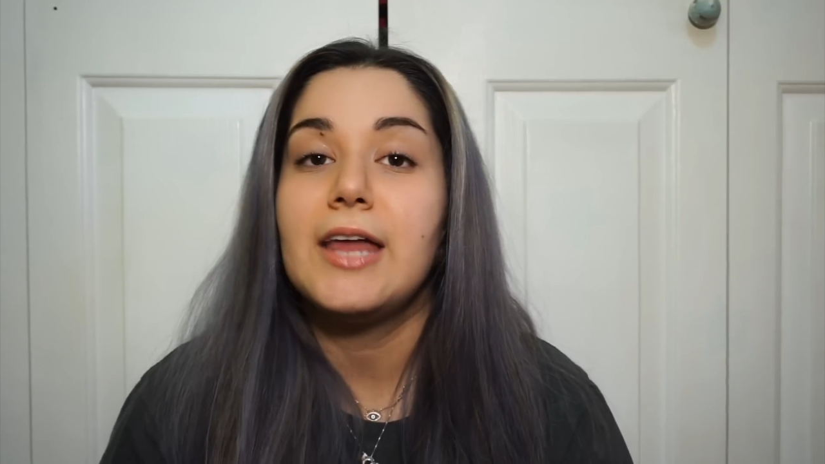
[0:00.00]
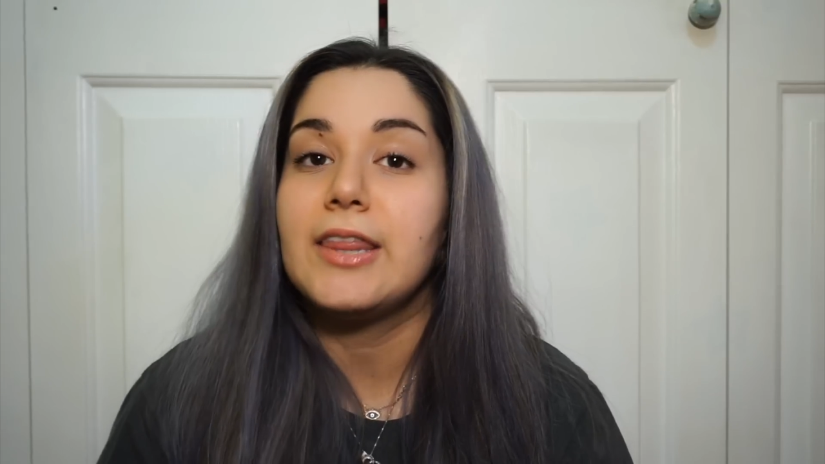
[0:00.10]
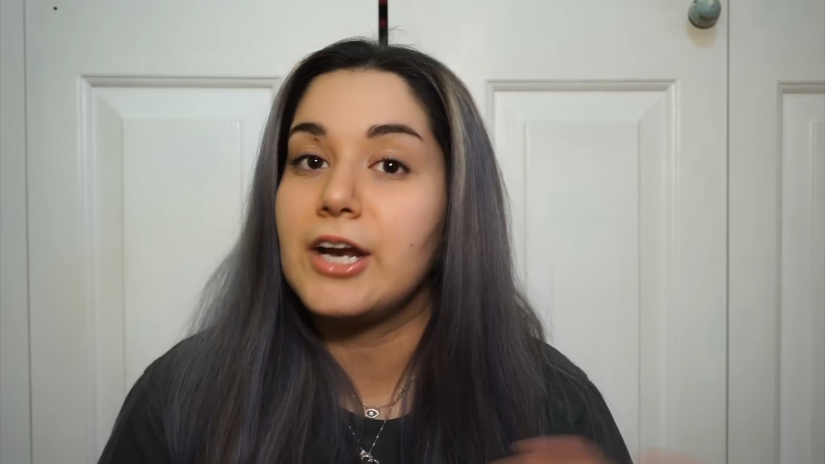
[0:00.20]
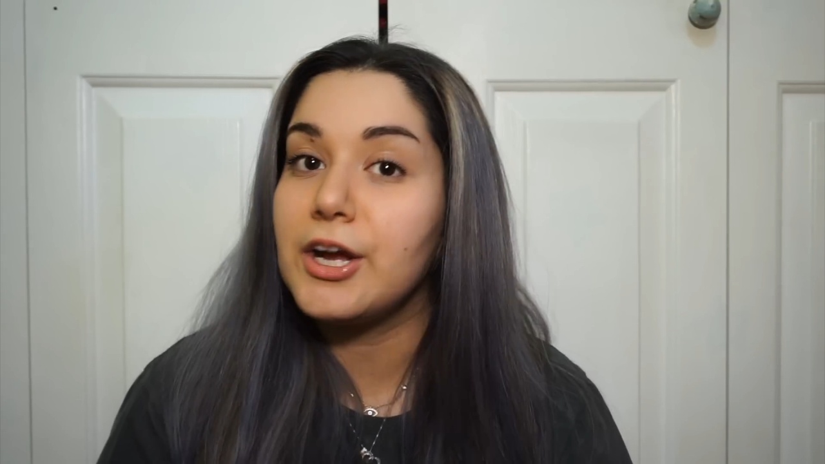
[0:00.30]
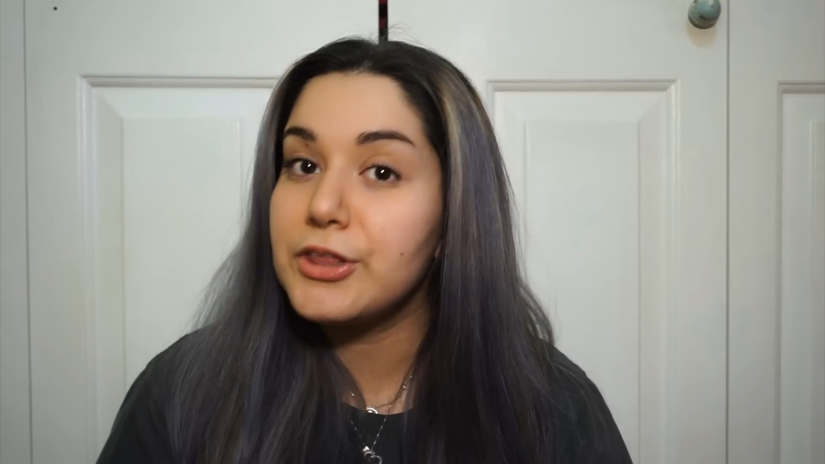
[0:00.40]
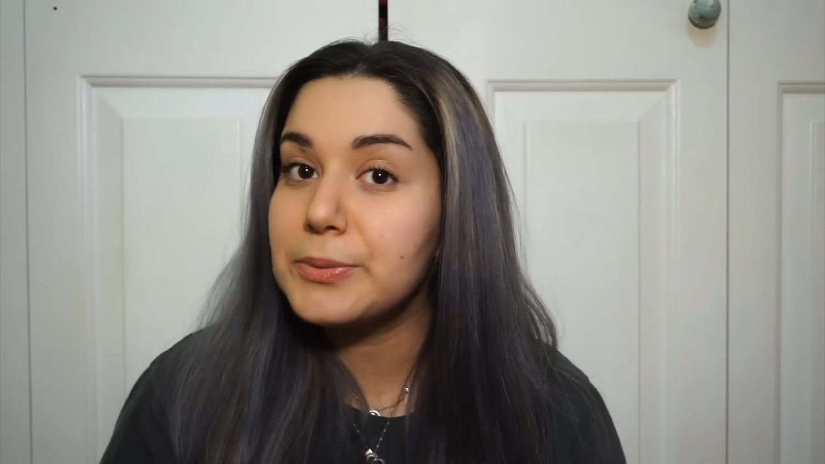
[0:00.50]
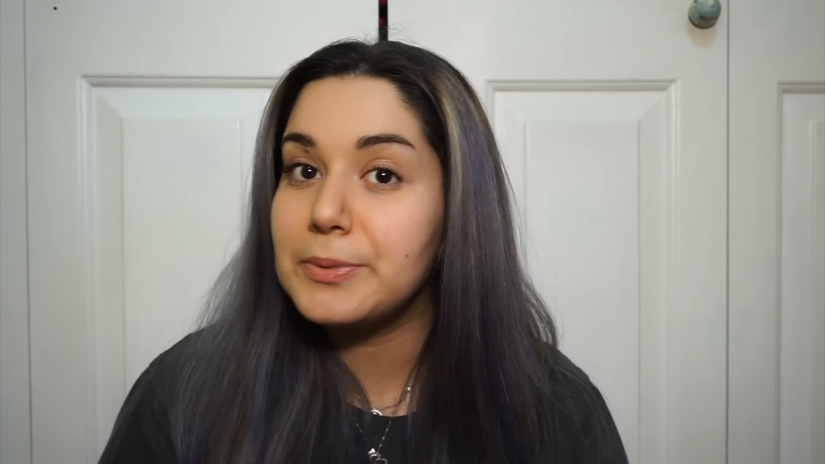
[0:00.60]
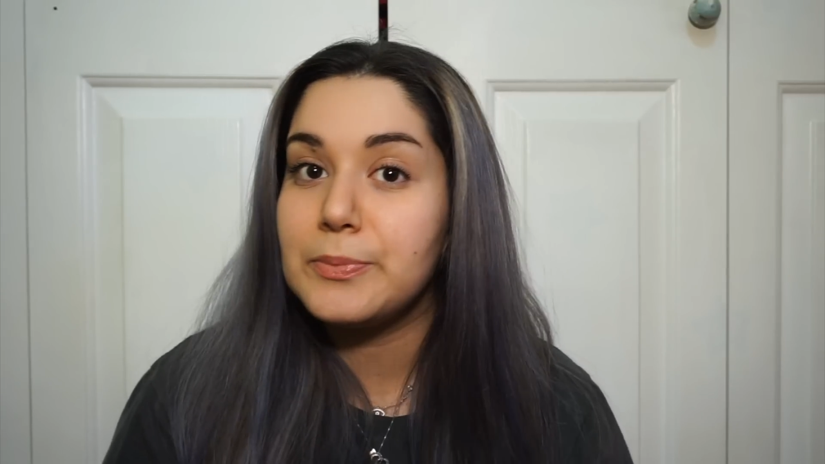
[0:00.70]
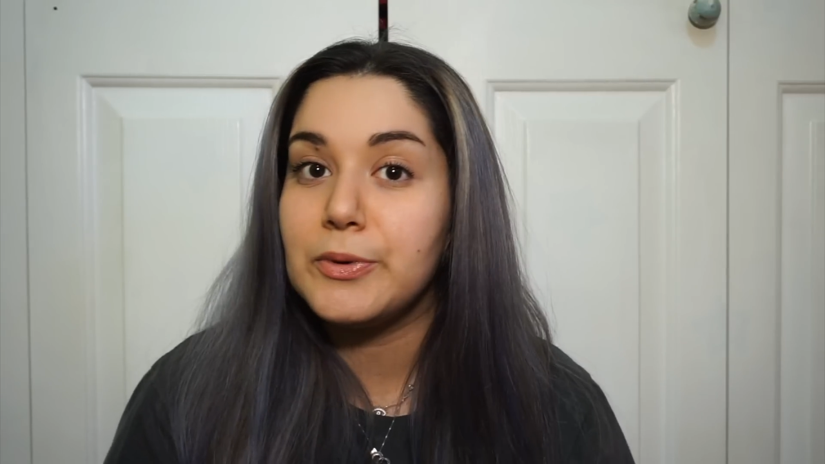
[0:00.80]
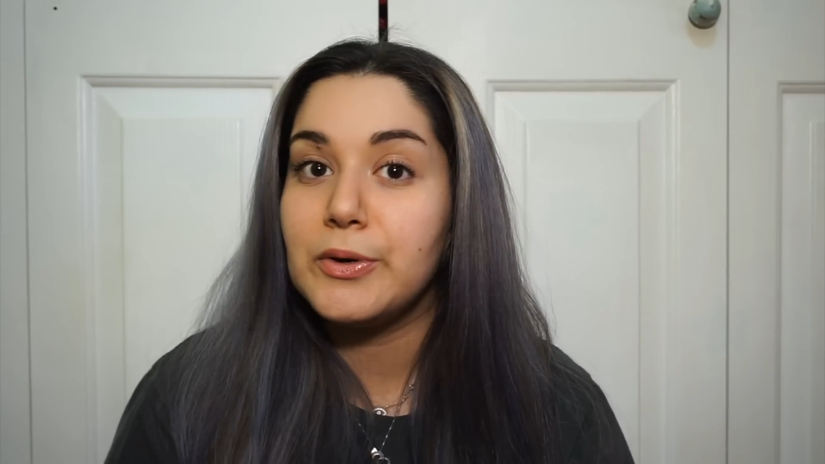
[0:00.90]
that other
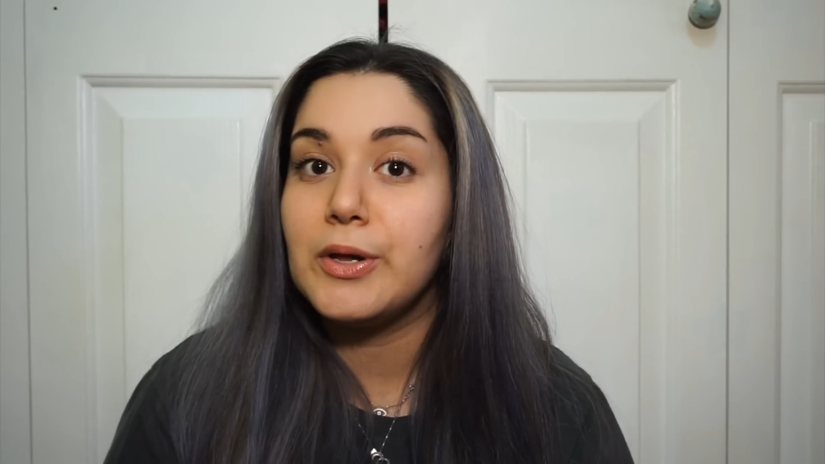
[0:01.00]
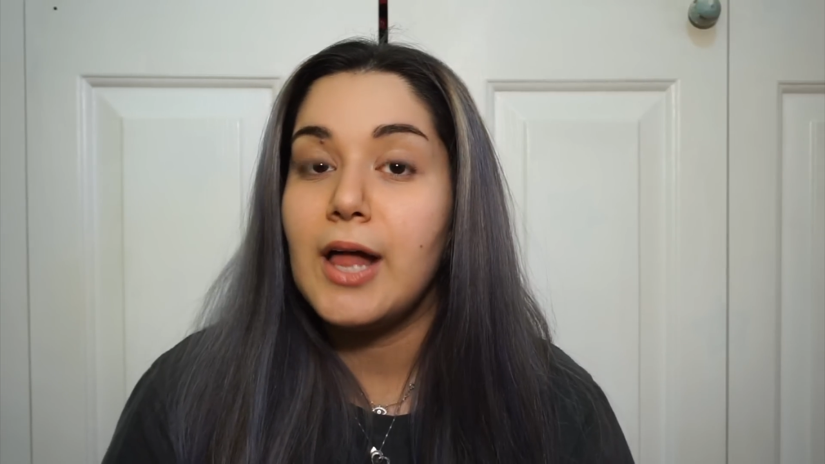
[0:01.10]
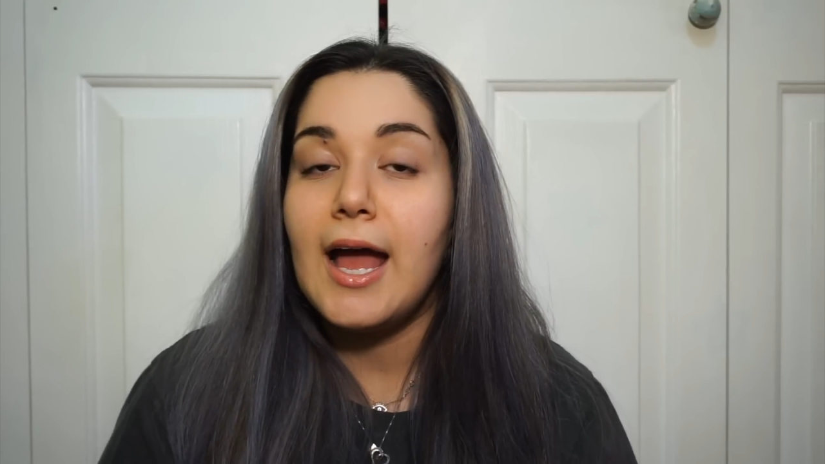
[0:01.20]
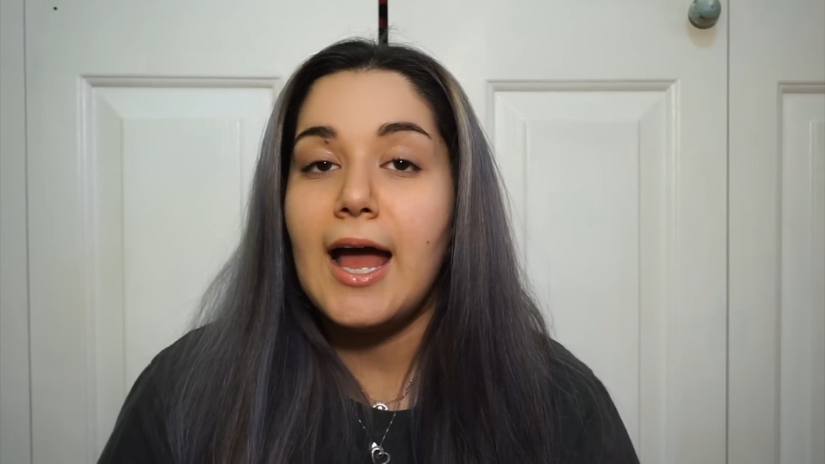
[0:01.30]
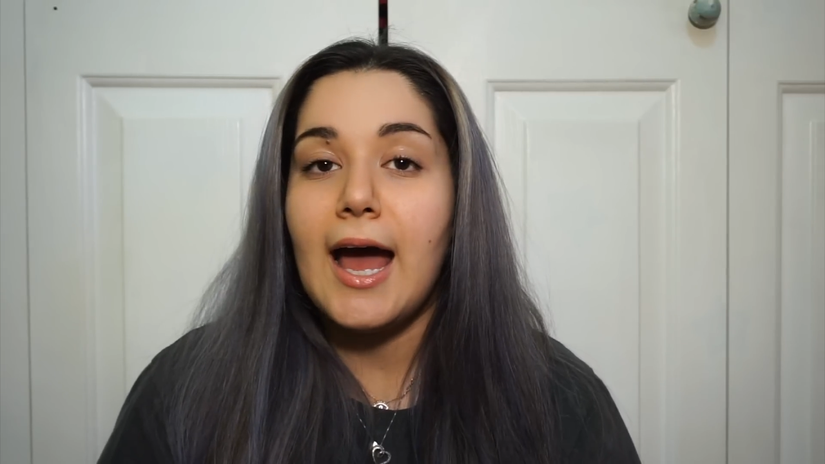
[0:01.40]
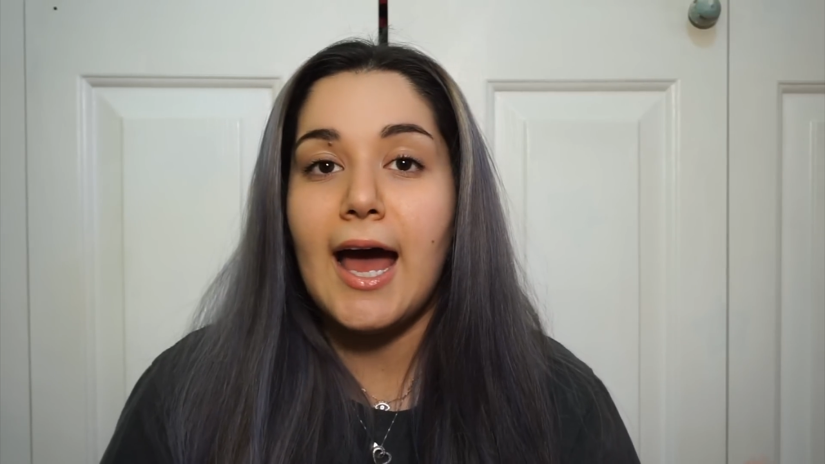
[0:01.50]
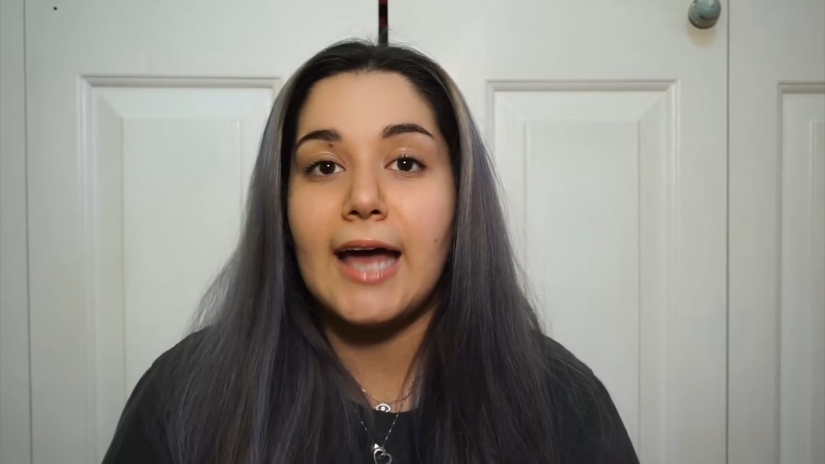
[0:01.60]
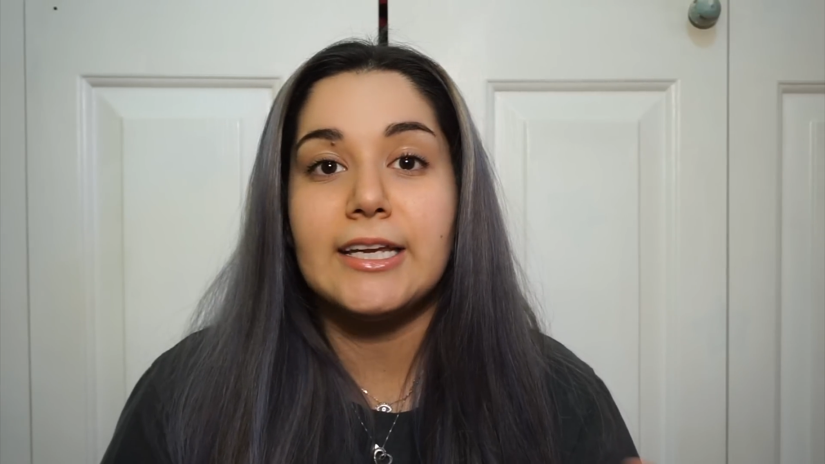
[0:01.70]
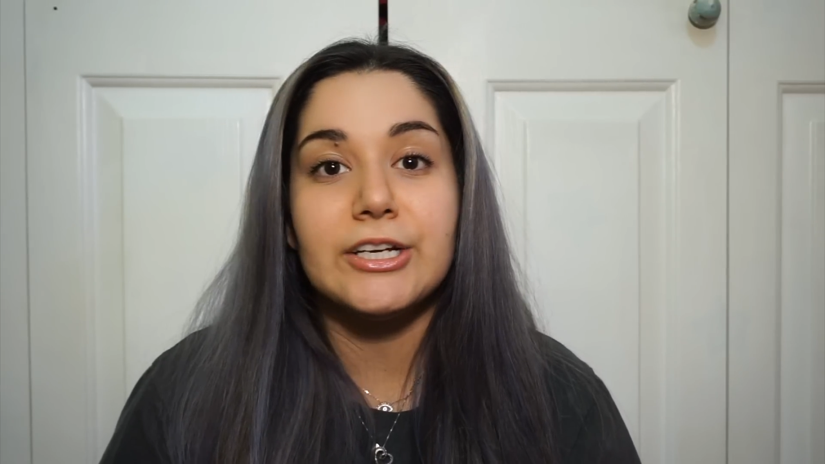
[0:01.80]
people had